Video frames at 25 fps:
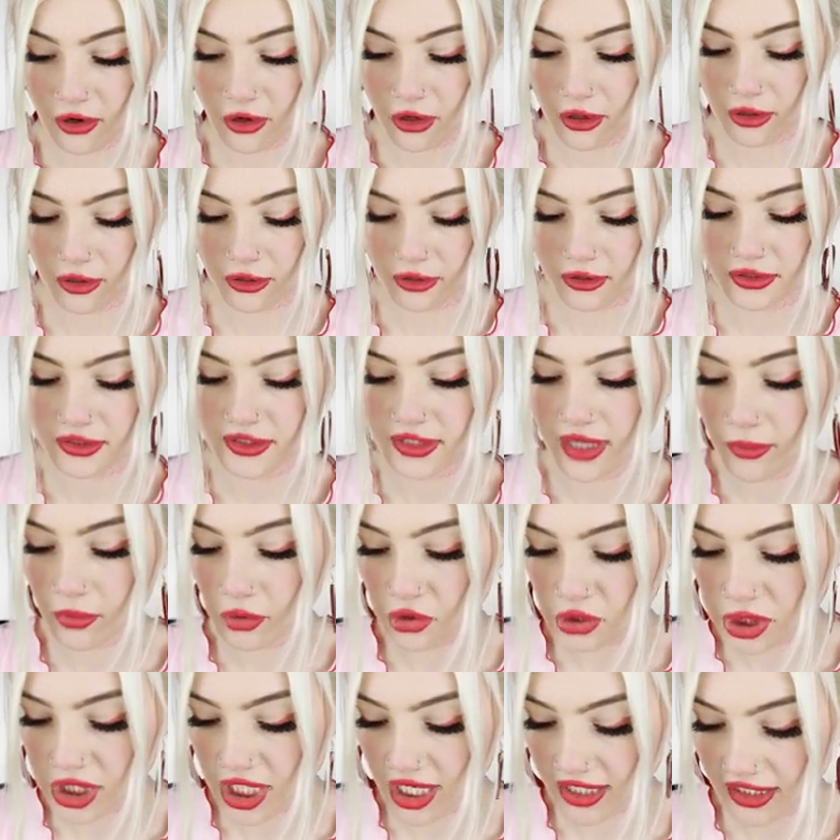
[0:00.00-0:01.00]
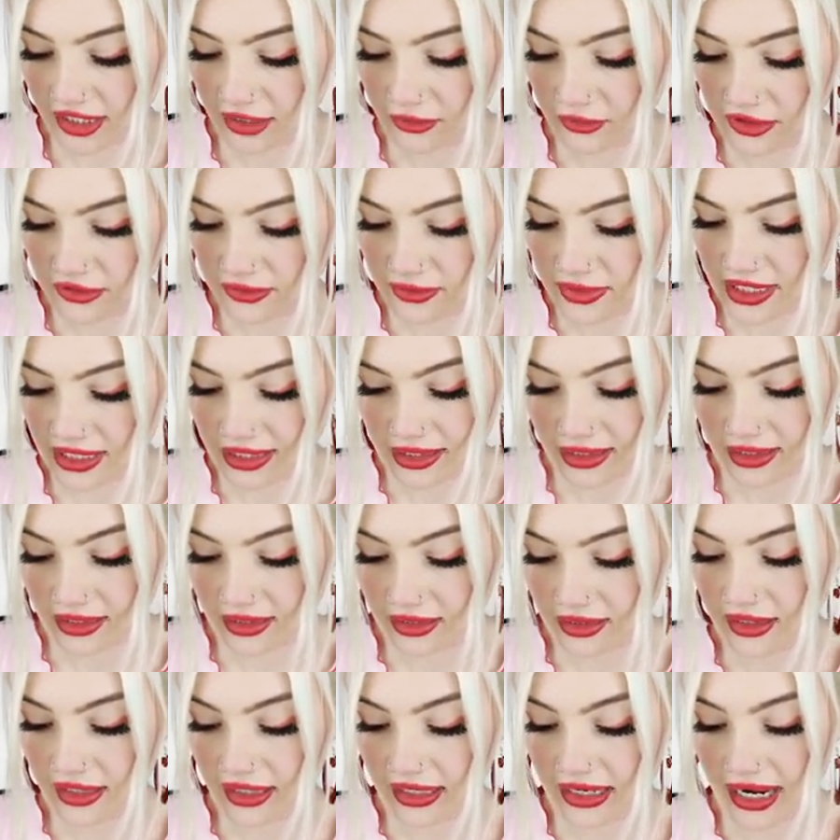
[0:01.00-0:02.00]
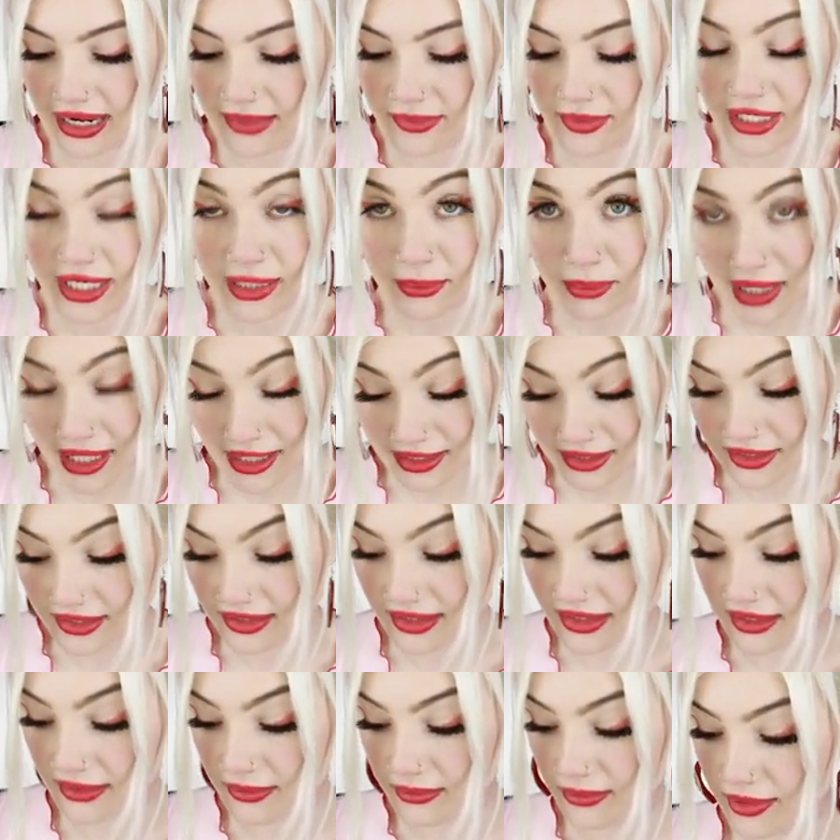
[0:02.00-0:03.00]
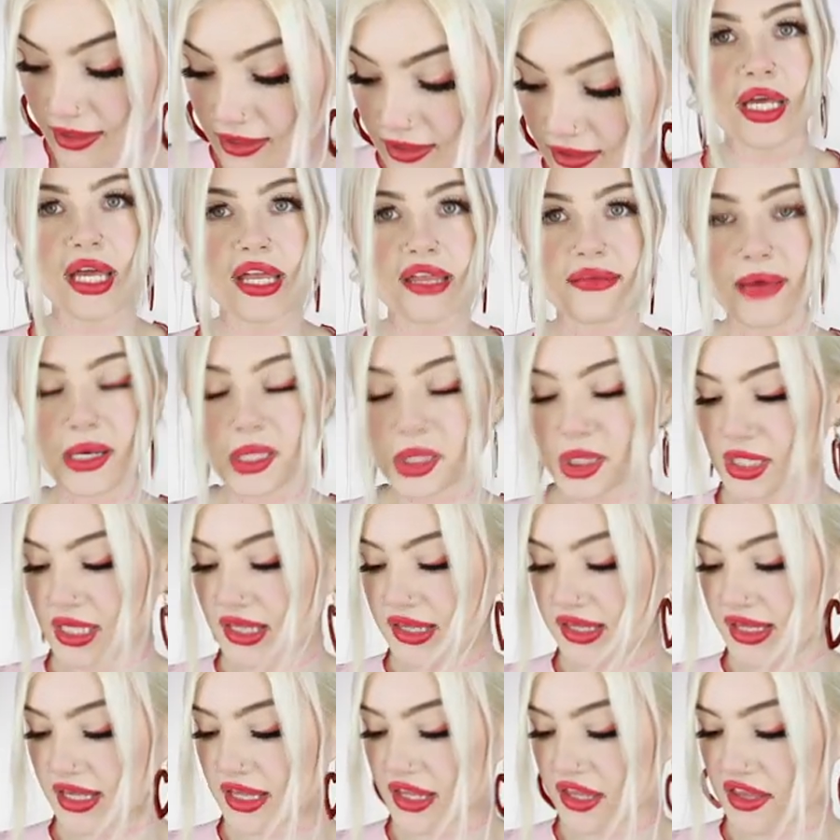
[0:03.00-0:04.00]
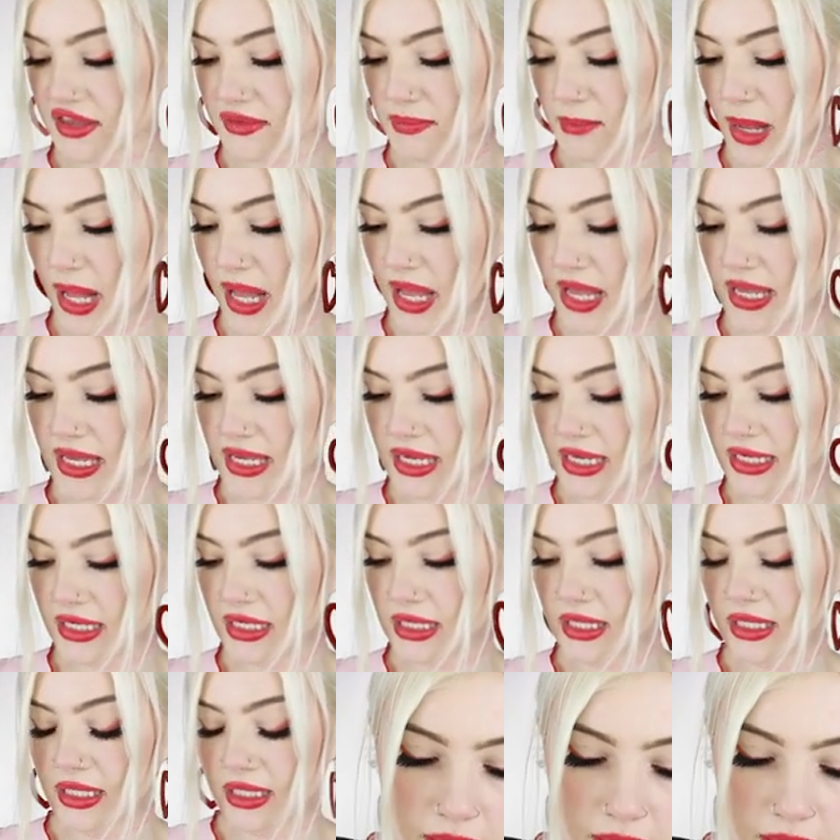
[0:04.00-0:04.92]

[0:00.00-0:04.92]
are double checking with me and I'm getting back to them, especially since my